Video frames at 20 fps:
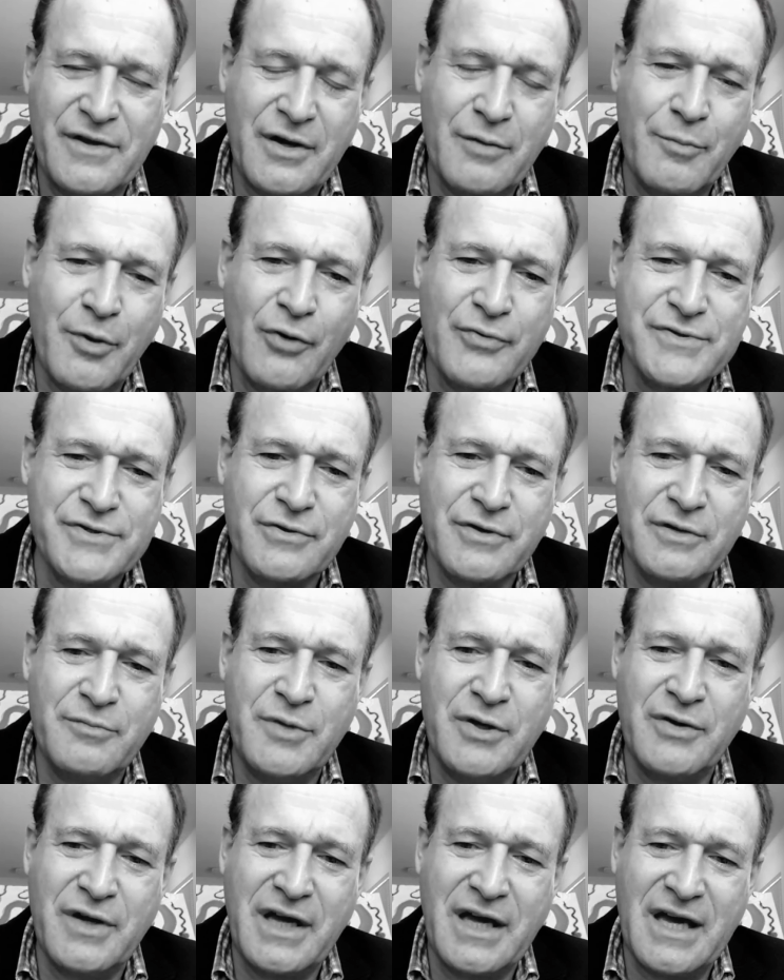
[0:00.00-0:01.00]
The composer
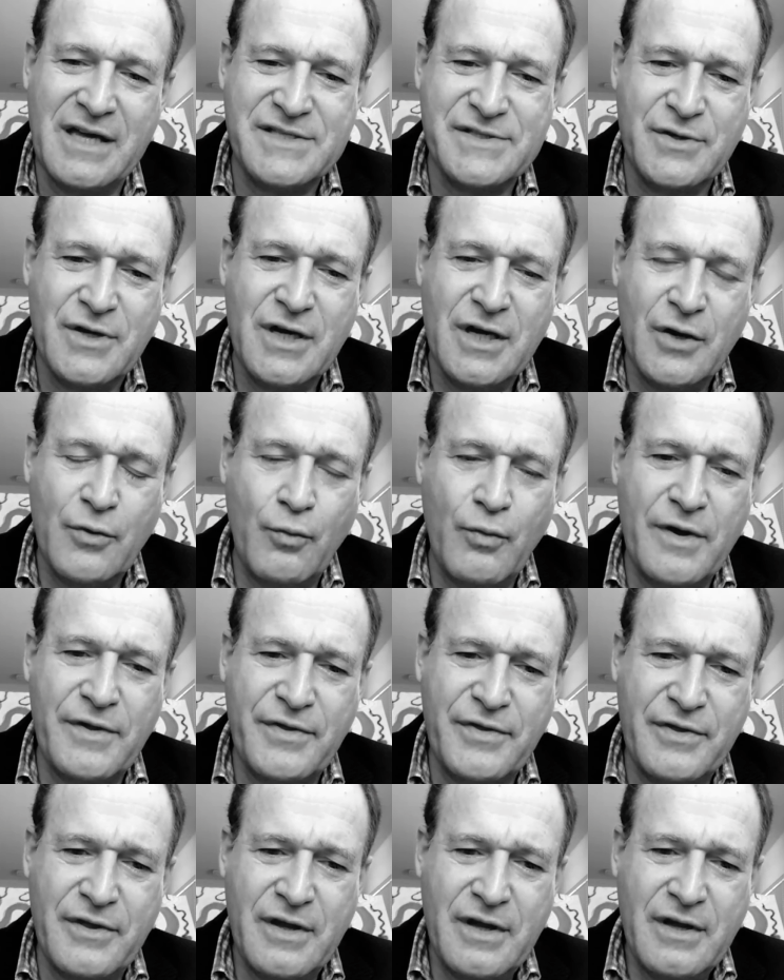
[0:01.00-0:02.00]
communicates
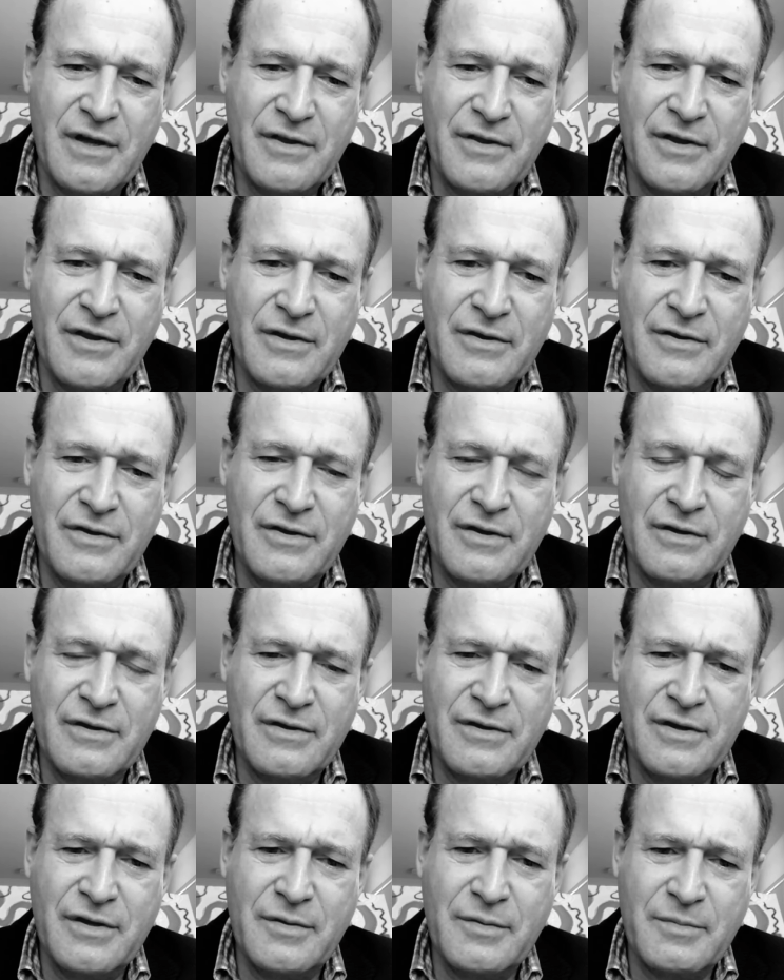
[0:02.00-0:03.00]
with
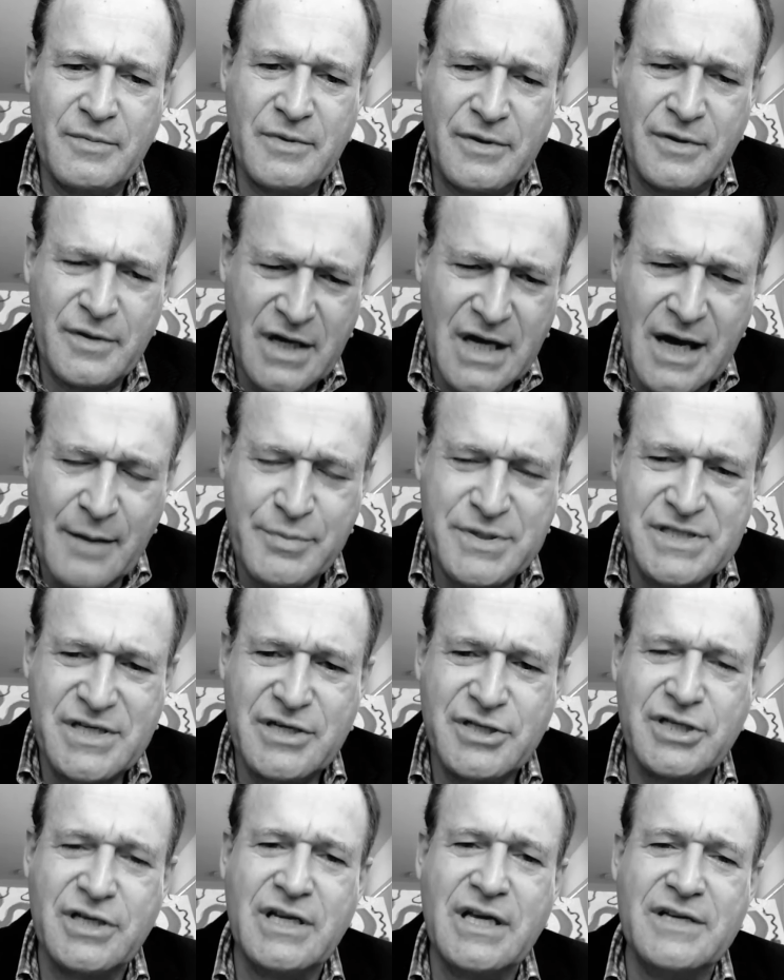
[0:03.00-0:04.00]
the
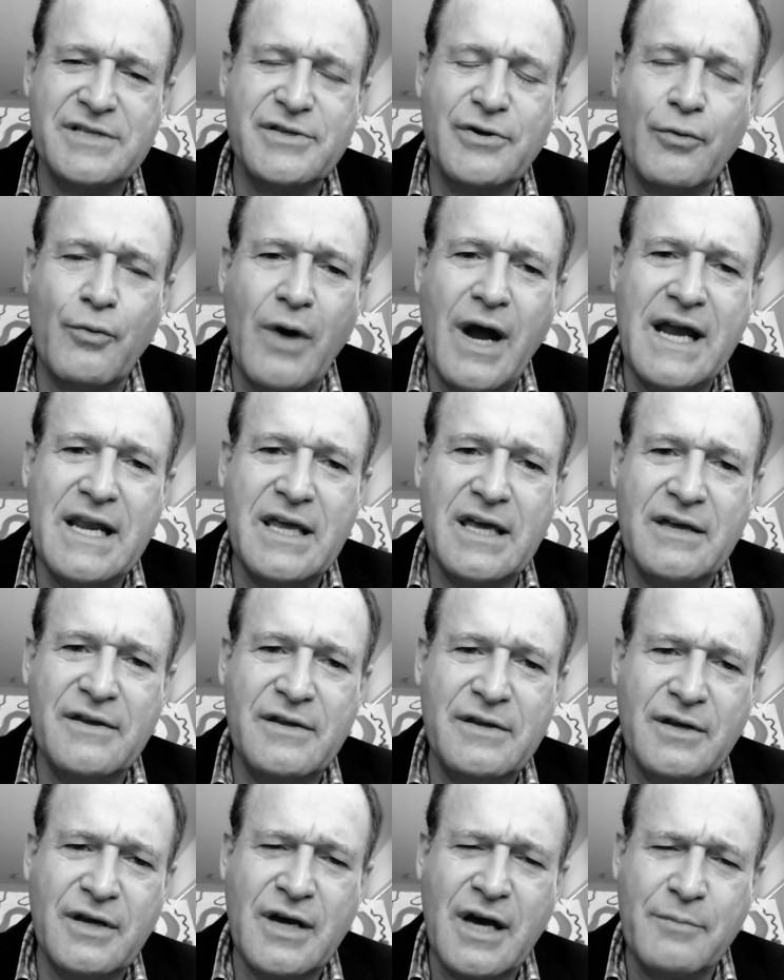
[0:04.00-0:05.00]
composition as they're writing
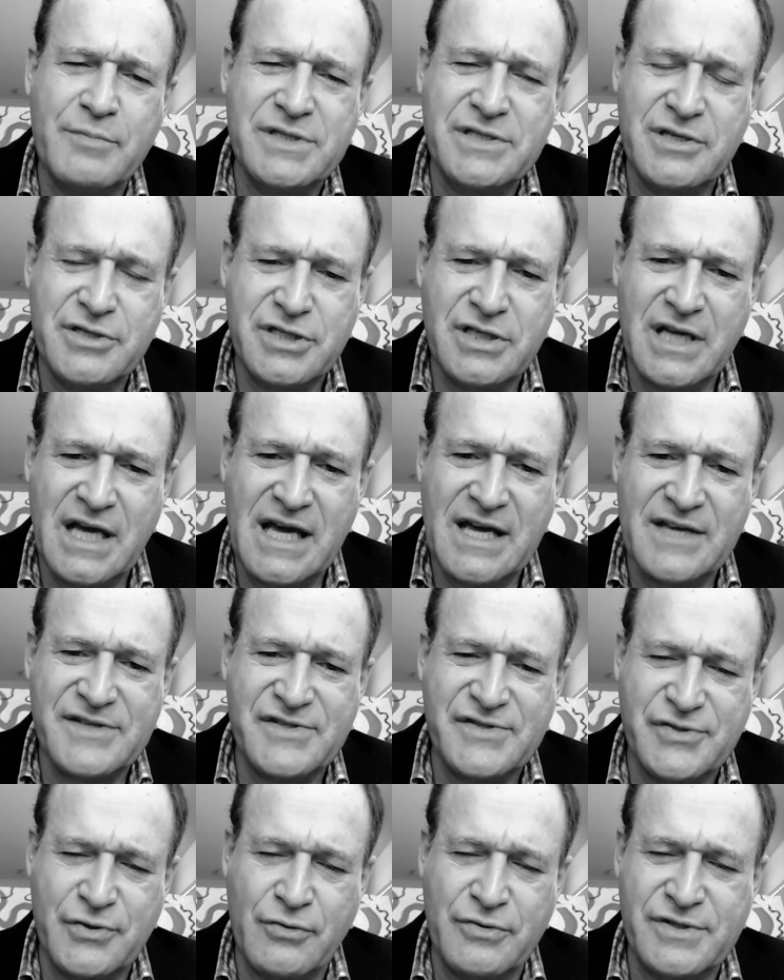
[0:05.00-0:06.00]
it. The composition
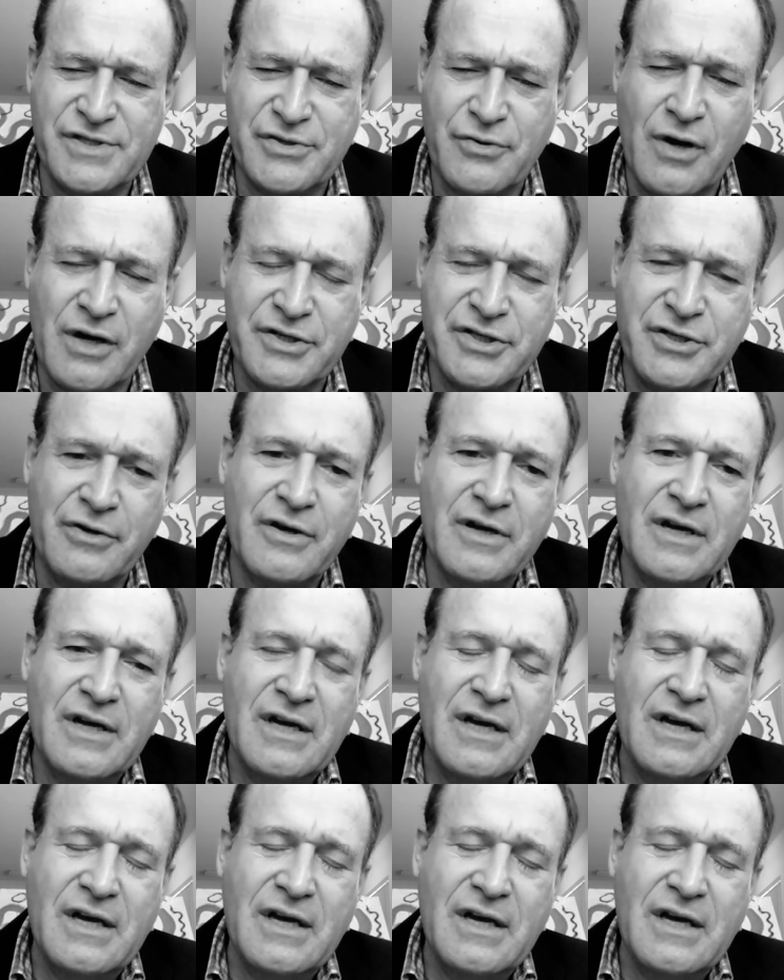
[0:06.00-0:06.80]
has a certain structure.